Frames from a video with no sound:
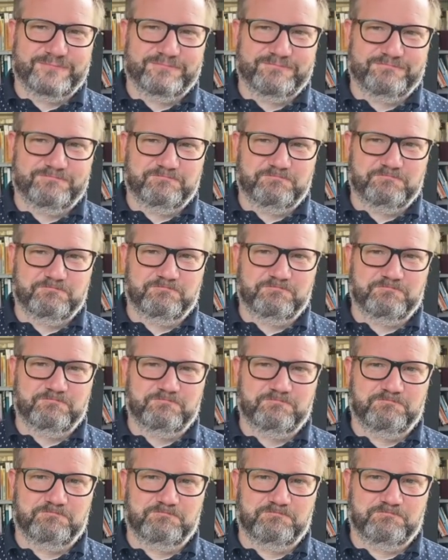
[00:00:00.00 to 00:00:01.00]

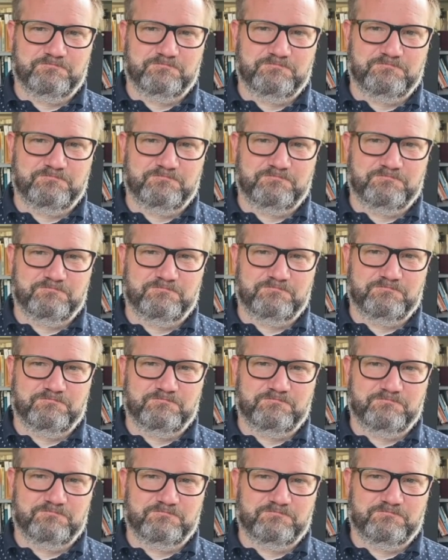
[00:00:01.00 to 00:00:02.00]

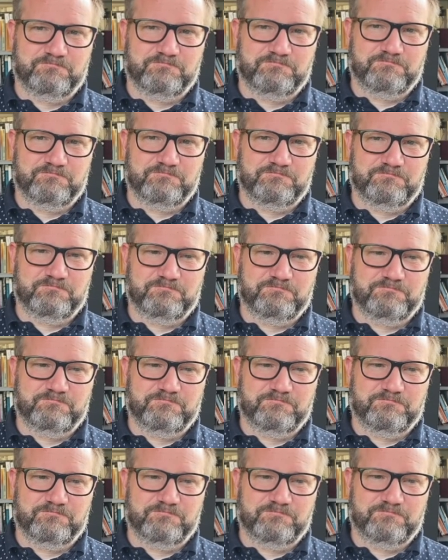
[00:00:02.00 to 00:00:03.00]

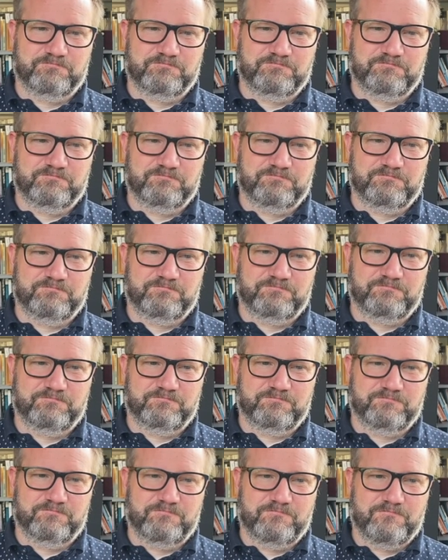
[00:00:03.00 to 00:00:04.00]

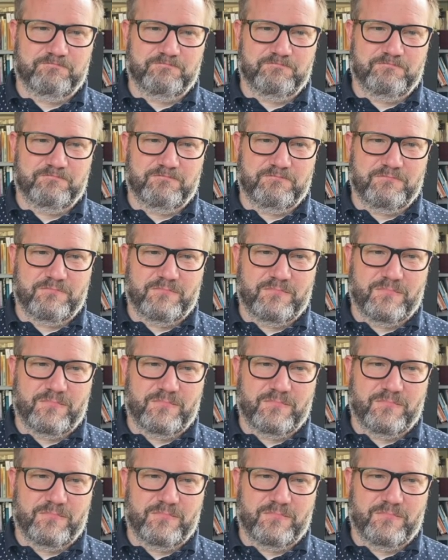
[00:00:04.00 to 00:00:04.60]
Nobody speaks.